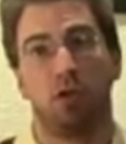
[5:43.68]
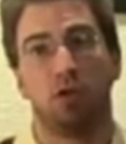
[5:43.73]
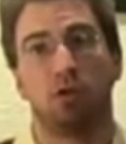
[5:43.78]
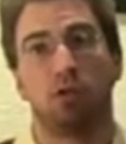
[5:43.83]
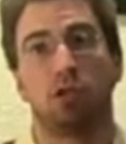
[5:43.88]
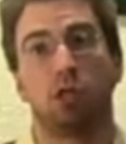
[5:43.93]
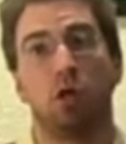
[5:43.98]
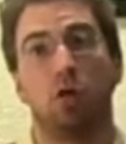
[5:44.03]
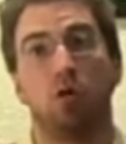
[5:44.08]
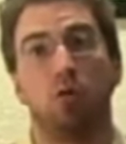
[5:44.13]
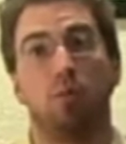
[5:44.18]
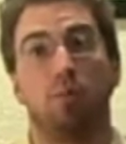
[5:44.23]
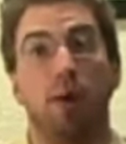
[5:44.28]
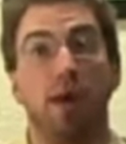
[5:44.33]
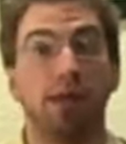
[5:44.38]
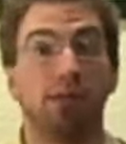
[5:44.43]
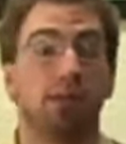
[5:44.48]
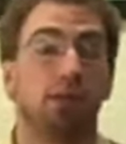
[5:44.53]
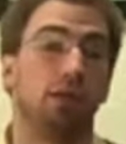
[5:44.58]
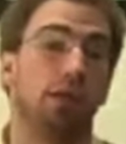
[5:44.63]
So
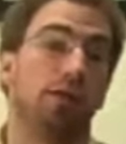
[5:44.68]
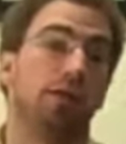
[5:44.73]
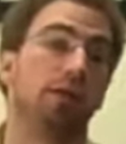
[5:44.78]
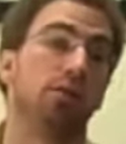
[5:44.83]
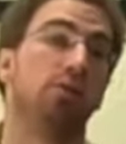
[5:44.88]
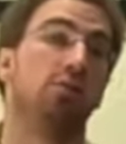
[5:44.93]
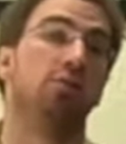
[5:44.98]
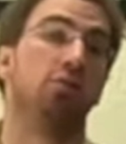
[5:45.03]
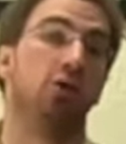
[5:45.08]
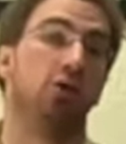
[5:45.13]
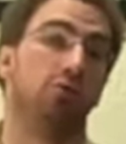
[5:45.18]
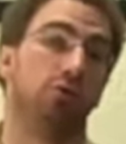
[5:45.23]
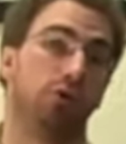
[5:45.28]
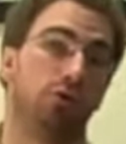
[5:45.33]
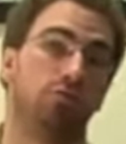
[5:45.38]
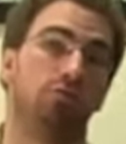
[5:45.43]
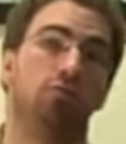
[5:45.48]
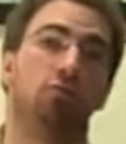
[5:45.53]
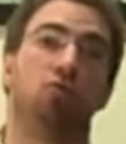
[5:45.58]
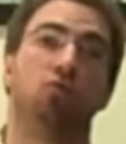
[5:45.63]
basically, this
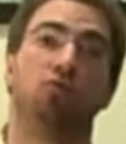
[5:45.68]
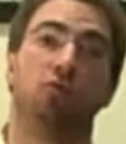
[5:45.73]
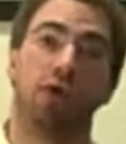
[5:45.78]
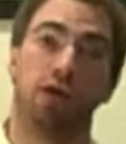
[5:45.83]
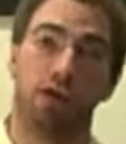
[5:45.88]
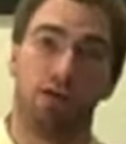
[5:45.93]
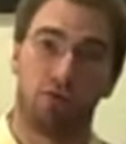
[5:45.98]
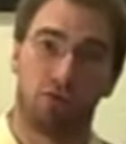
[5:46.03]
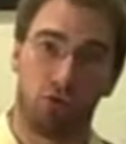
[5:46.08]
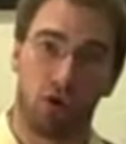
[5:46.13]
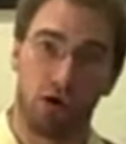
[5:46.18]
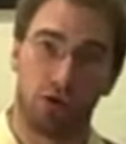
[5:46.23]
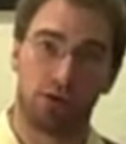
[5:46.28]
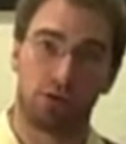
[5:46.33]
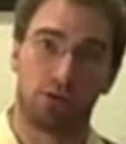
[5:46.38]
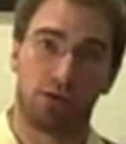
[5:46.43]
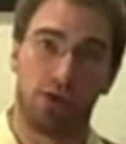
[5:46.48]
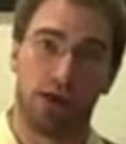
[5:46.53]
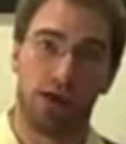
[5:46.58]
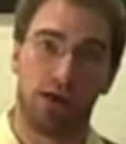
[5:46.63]
approach, reading for
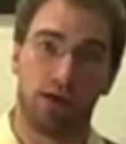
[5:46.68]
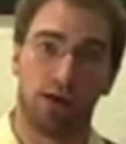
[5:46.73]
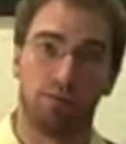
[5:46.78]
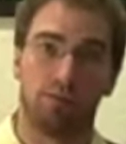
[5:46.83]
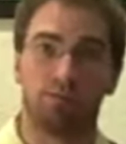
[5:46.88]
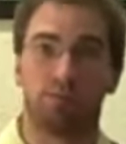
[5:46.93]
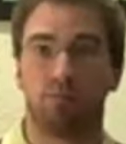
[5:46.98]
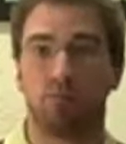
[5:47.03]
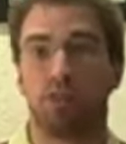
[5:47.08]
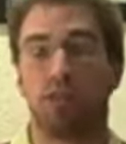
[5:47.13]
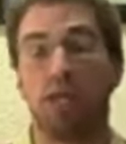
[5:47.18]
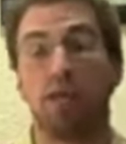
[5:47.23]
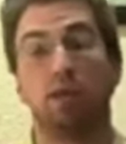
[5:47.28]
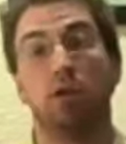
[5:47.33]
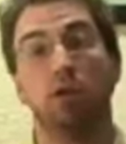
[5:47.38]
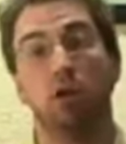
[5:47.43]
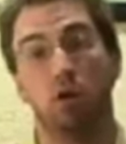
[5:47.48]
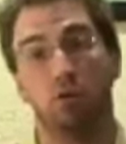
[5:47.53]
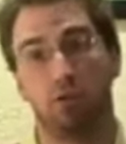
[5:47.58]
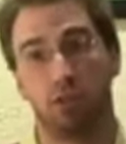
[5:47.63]
understanding,
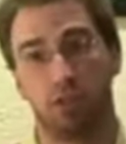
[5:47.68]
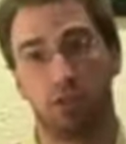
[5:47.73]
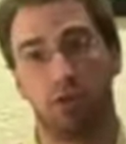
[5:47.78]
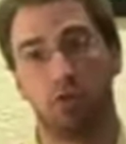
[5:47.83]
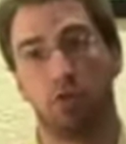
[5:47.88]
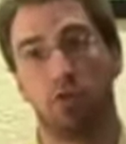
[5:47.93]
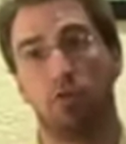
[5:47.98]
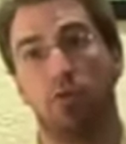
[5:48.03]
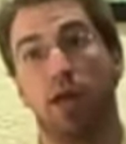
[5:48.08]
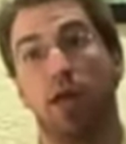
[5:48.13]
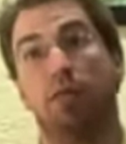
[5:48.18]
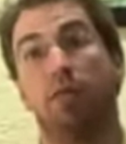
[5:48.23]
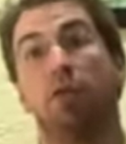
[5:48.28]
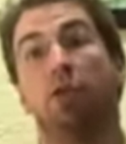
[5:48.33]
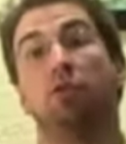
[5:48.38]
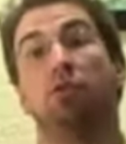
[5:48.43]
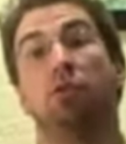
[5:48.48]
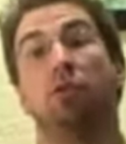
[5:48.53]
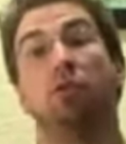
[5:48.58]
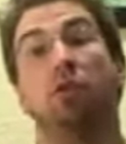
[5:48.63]
taking notes as you do that, and
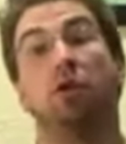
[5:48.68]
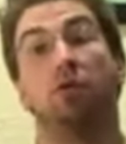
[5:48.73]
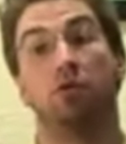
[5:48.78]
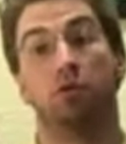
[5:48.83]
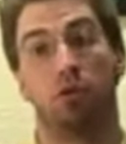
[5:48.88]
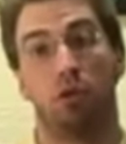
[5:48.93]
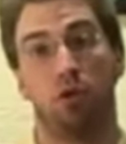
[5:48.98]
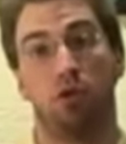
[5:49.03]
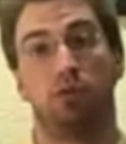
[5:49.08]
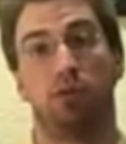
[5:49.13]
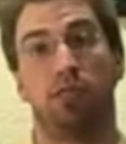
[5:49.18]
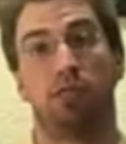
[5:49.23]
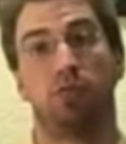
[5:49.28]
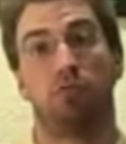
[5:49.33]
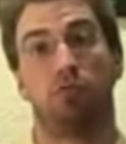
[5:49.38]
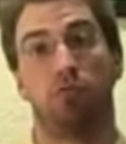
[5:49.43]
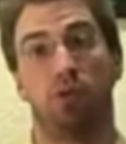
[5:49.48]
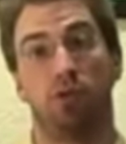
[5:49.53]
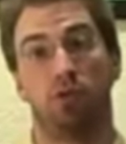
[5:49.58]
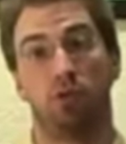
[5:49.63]
then using those notes as a
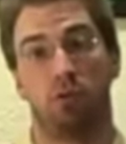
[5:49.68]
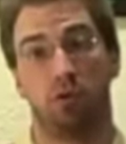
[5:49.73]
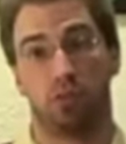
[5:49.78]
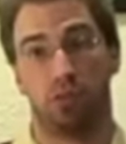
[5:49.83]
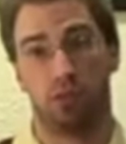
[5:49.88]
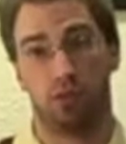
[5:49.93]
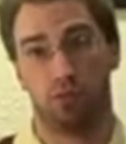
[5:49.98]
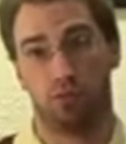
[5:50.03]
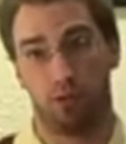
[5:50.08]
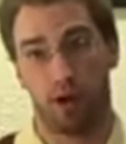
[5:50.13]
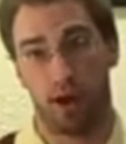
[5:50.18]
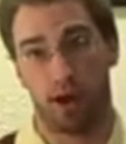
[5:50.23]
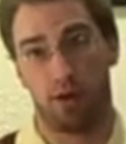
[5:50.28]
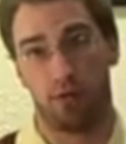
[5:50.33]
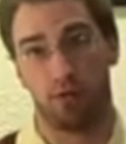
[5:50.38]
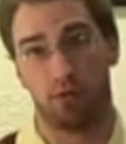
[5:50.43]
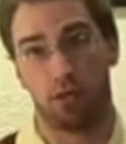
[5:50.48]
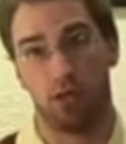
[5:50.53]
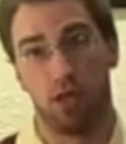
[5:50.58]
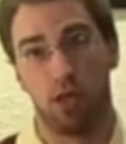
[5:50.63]
resource in the
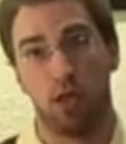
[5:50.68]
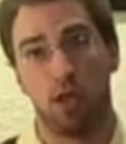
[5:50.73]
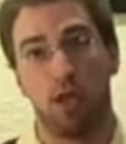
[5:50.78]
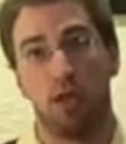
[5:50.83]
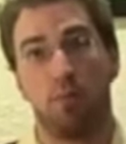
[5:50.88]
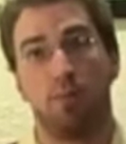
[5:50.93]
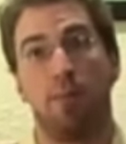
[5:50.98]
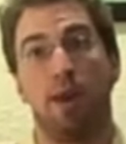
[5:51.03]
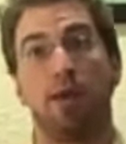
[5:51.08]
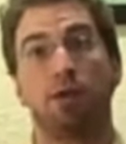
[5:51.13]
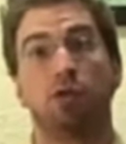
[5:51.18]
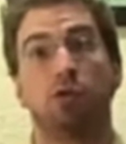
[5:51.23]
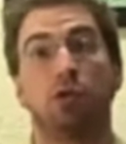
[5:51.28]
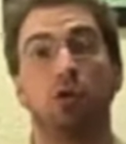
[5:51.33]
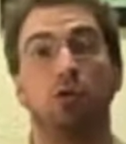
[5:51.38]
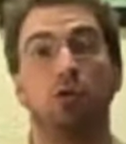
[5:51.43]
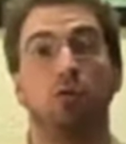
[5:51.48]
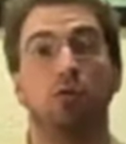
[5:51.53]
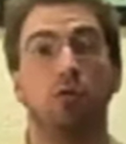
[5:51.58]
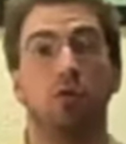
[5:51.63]
round, makes
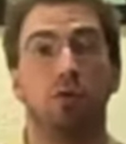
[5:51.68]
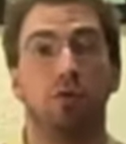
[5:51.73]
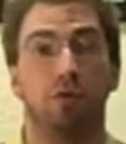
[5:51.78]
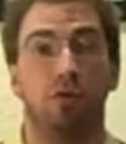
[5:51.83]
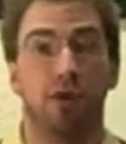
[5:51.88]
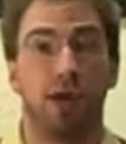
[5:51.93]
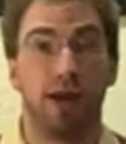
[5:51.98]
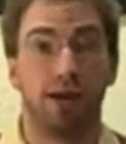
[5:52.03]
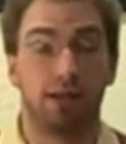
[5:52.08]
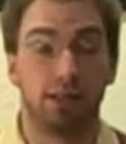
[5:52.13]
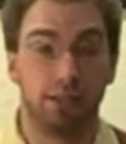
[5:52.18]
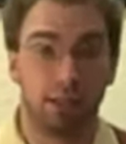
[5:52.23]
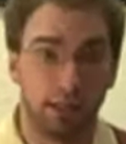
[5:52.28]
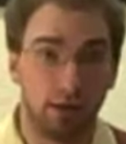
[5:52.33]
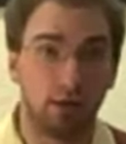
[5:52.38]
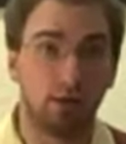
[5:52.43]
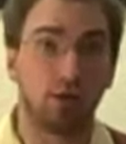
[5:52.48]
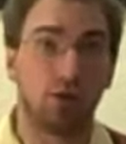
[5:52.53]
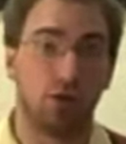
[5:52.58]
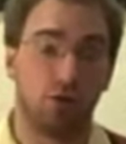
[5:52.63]
you the
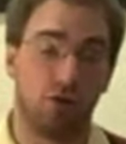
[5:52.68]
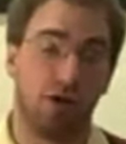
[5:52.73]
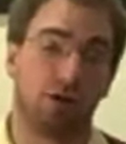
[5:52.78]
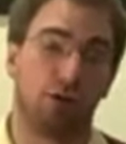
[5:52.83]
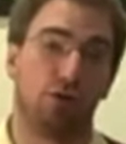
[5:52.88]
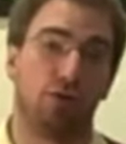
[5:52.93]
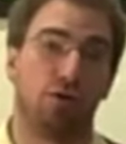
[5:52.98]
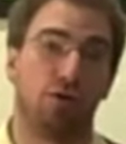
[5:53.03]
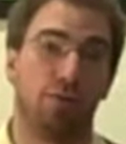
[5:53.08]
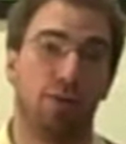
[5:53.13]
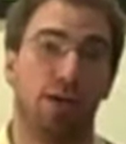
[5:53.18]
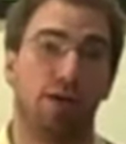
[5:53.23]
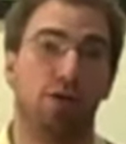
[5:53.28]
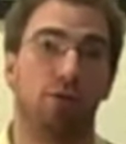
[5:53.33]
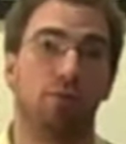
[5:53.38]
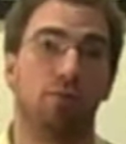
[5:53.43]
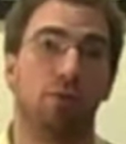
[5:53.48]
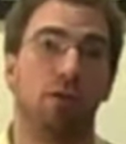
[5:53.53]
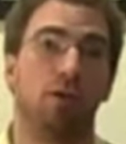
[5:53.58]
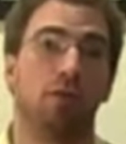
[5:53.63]
ideal congressional
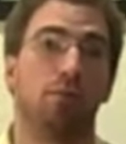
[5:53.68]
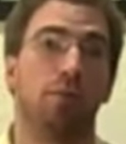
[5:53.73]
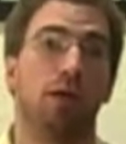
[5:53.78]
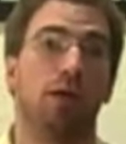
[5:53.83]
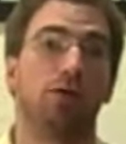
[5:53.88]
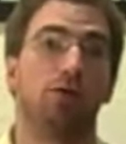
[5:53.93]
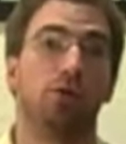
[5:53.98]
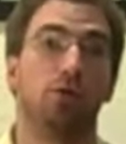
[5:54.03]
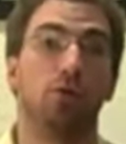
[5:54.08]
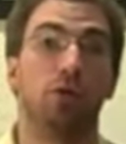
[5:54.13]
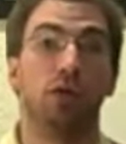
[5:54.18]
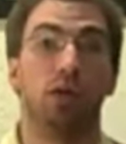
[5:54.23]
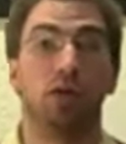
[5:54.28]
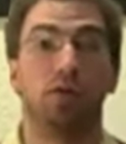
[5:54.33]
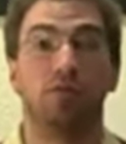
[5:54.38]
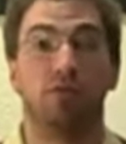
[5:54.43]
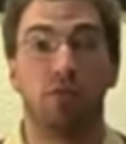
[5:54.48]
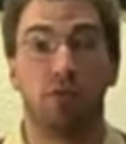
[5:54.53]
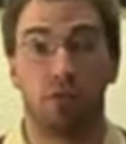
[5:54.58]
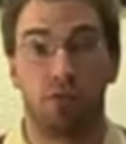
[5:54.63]
debater because you can
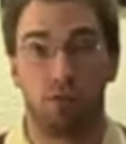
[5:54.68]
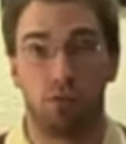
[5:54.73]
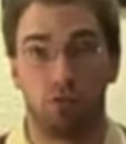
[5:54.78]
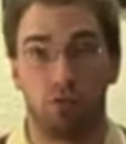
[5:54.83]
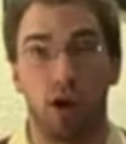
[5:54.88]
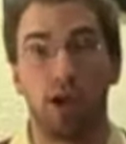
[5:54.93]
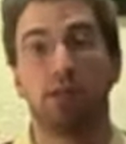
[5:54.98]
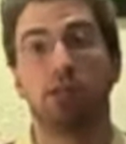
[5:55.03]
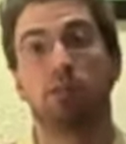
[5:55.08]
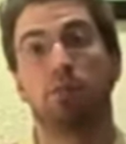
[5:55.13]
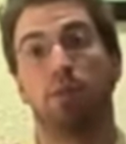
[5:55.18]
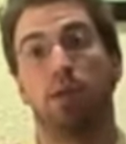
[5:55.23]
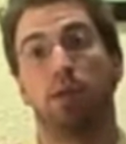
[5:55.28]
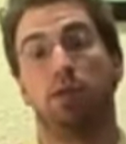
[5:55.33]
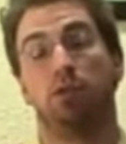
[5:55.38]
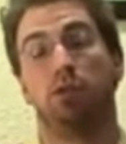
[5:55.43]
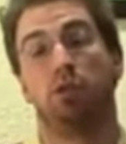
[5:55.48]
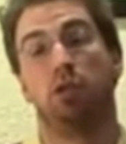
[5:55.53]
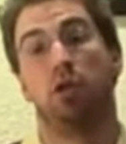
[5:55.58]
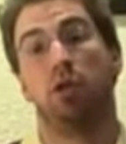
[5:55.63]
give the right
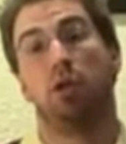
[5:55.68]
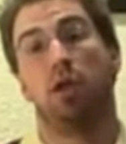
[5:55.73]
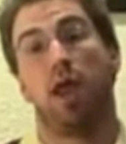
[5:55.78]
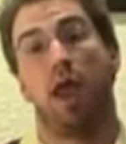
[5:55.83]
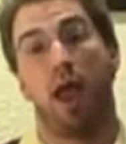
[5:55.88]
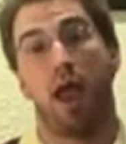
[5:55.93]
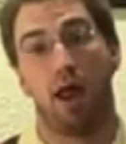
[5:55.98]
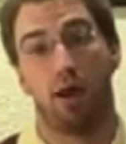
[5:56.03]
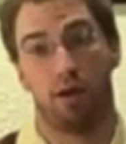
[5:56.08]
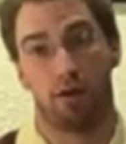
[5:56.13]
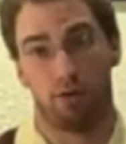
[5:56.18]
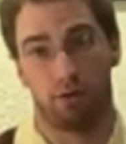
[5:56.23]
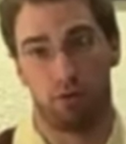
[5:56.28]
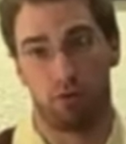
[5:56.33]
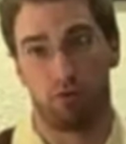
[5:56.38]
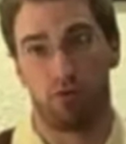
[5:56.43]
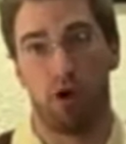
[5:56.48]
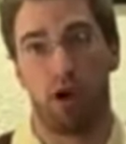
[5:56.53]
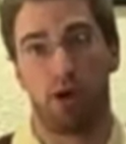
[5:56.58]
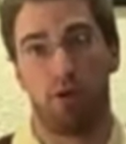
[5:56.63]
speech at
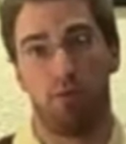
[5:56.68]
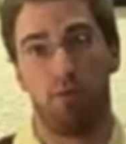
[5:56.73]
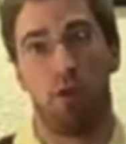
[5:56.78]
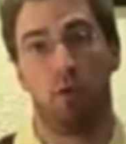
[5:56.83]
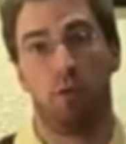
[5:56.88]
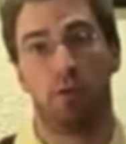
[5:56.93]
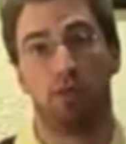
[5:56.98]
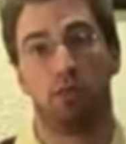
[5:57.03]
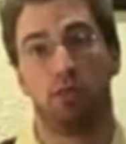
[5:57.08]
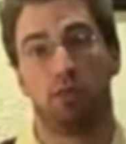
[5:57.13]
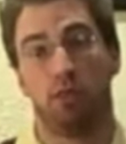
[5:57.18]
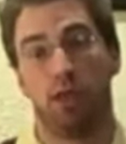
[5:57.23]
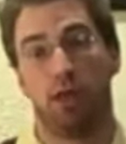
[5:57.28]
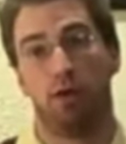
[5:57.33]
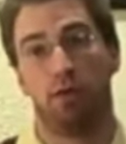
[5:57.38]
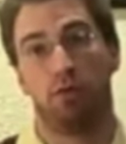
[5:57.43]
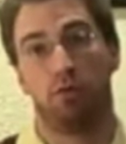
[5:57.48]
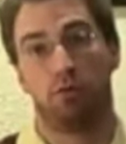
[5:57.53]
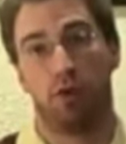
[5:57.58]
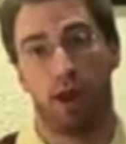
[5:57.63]
the right moment
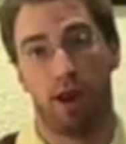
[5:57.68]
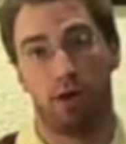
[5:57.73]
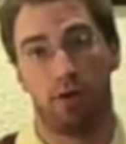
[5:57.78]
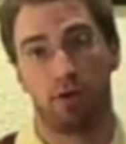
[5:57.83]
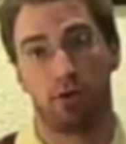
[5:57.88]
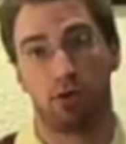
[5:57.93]
in the round.